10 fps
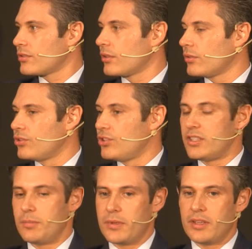So
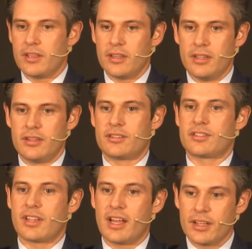GDP in its
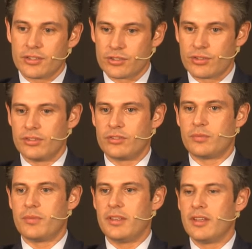size is going
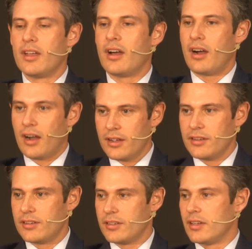to be
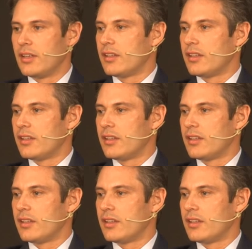higher